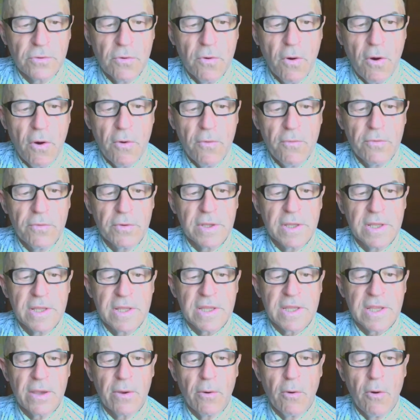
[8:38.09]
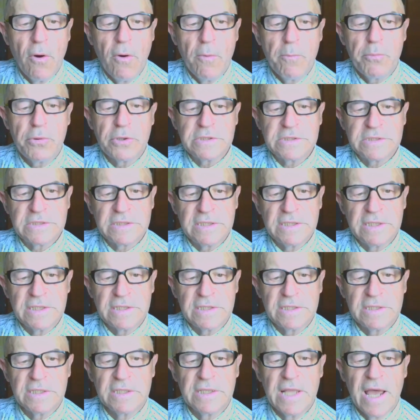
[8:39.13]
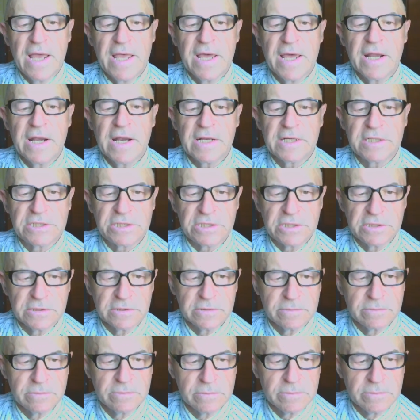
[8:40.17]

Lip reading: go in the opposite direction.